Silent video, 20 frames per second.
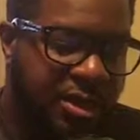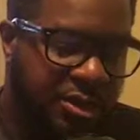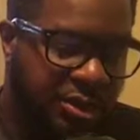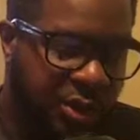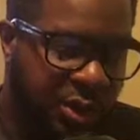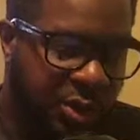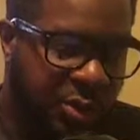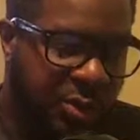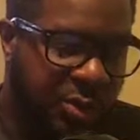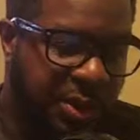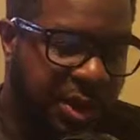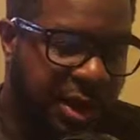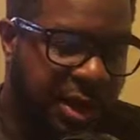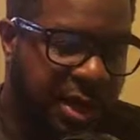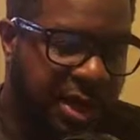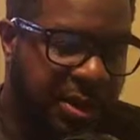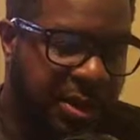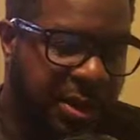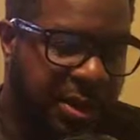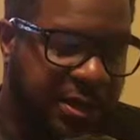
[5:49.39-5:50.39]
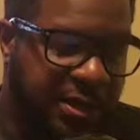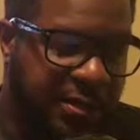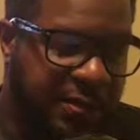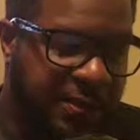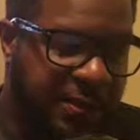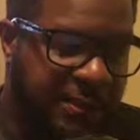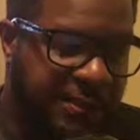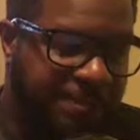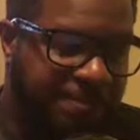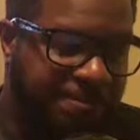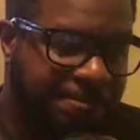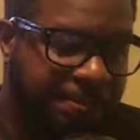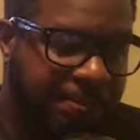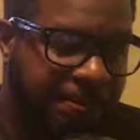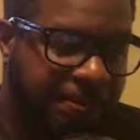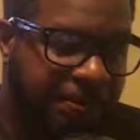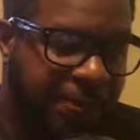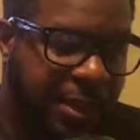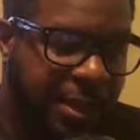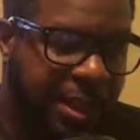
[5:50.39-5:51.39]
So,
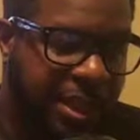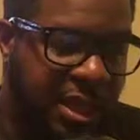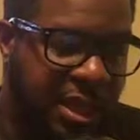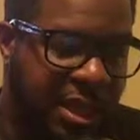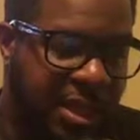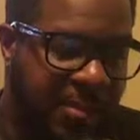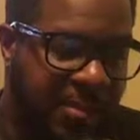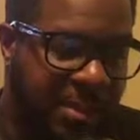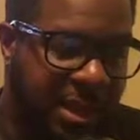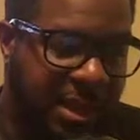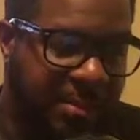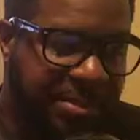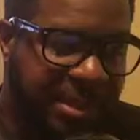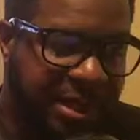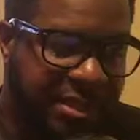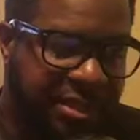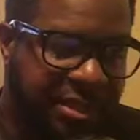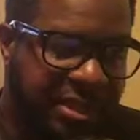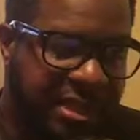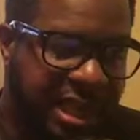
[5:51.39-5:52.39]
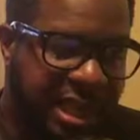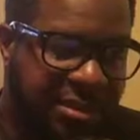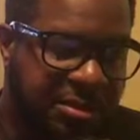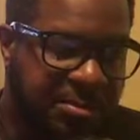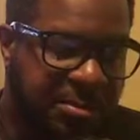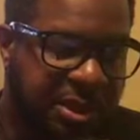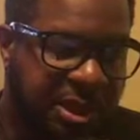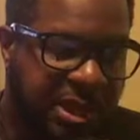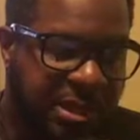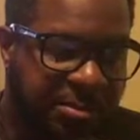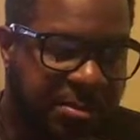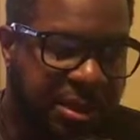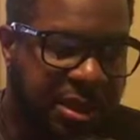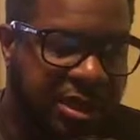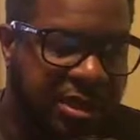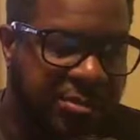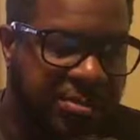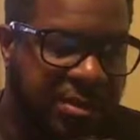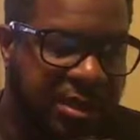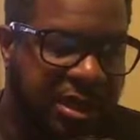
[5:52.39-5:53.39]
Black Pegasus has some key
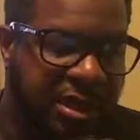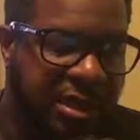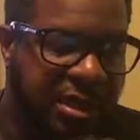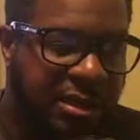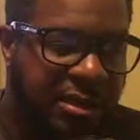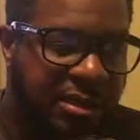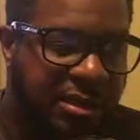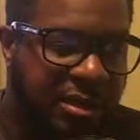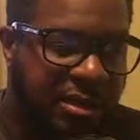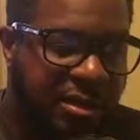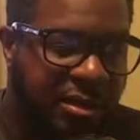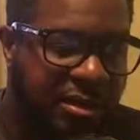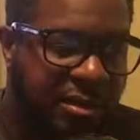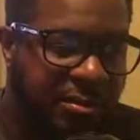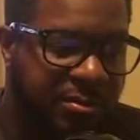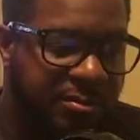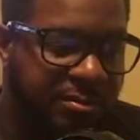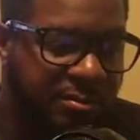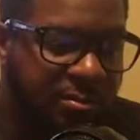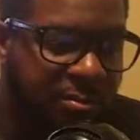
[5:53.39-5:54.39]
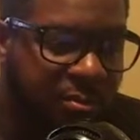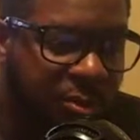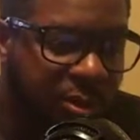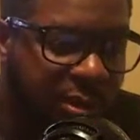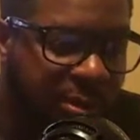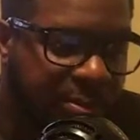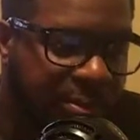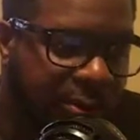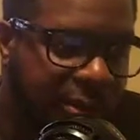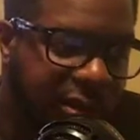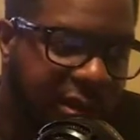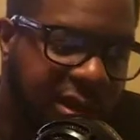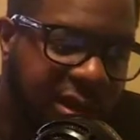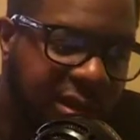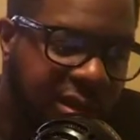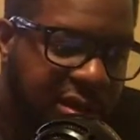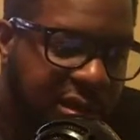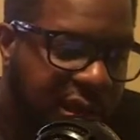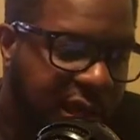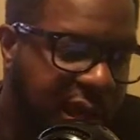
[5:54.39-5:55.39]
players playing. More
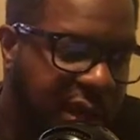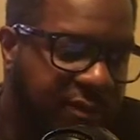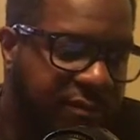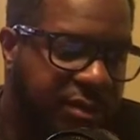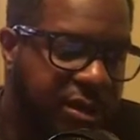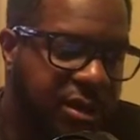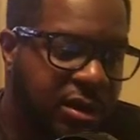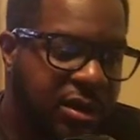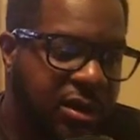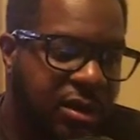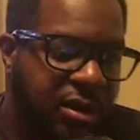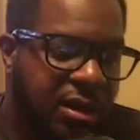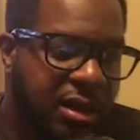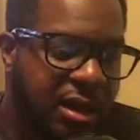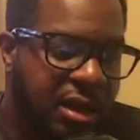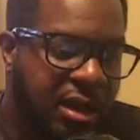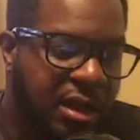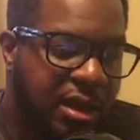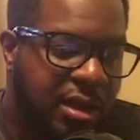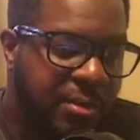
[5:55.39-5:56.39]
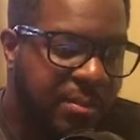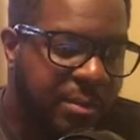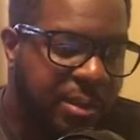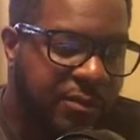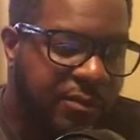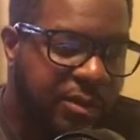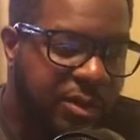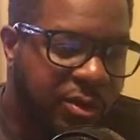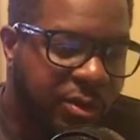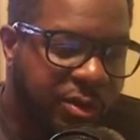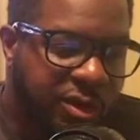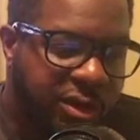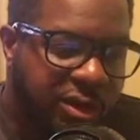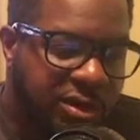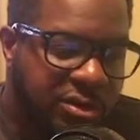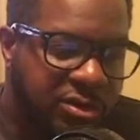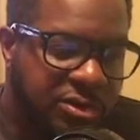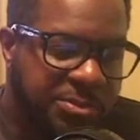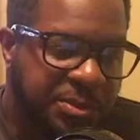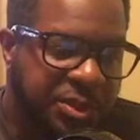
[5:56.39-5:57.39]
importantly, you have Melvin
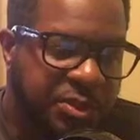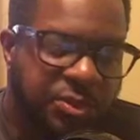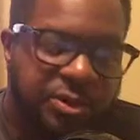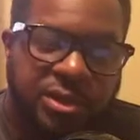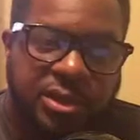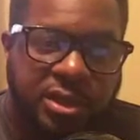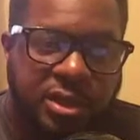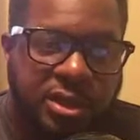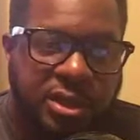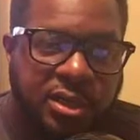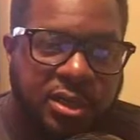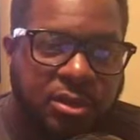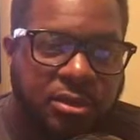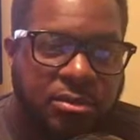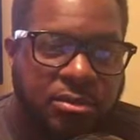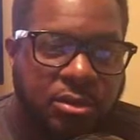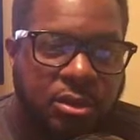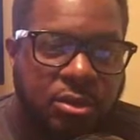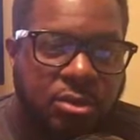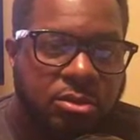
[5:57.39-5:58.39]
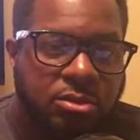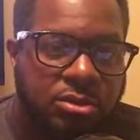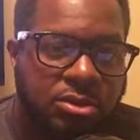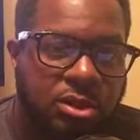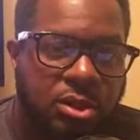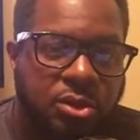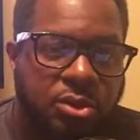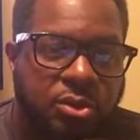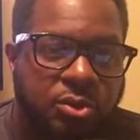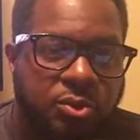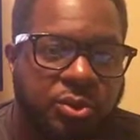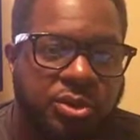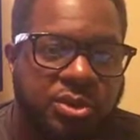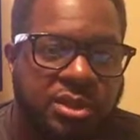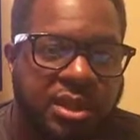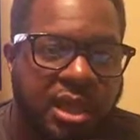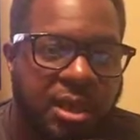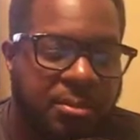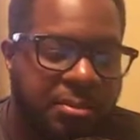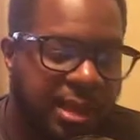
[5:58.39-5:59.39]
Gordon, who's been doing good, you know. So we'll
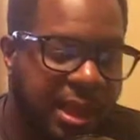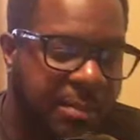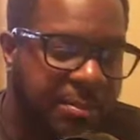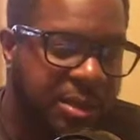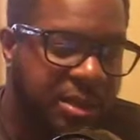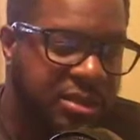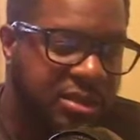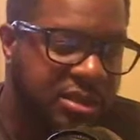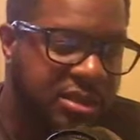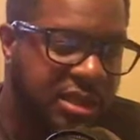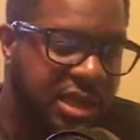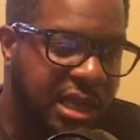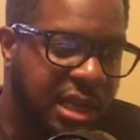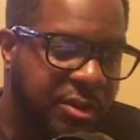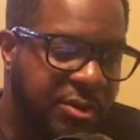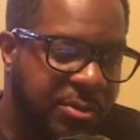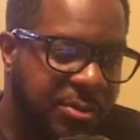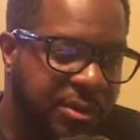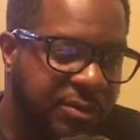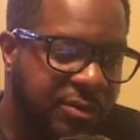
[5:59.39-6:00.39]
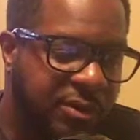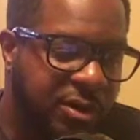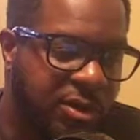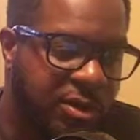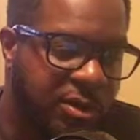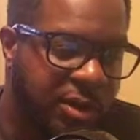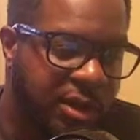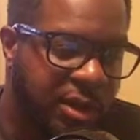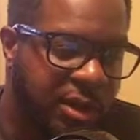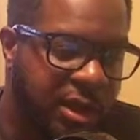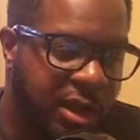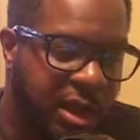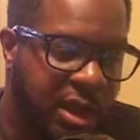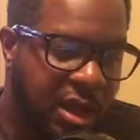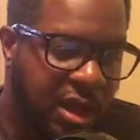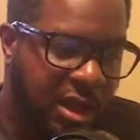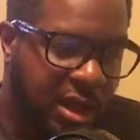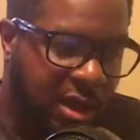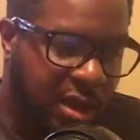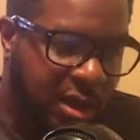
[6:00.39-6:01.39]
see how Black Pegasus shake out with Melvin Gordon.
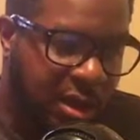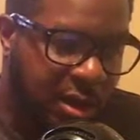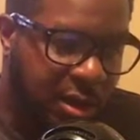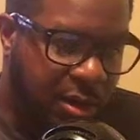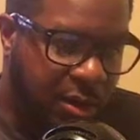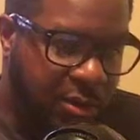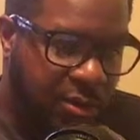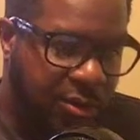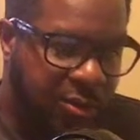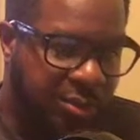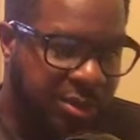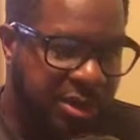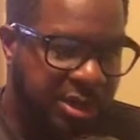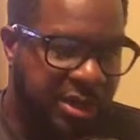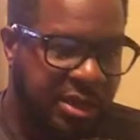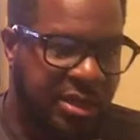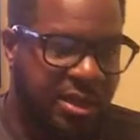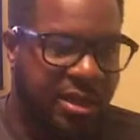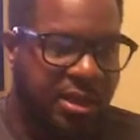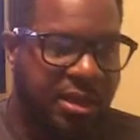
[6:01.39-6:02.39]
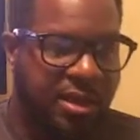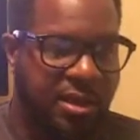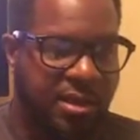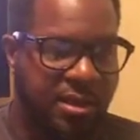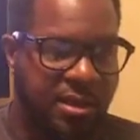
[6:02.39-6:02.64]
ODBJs.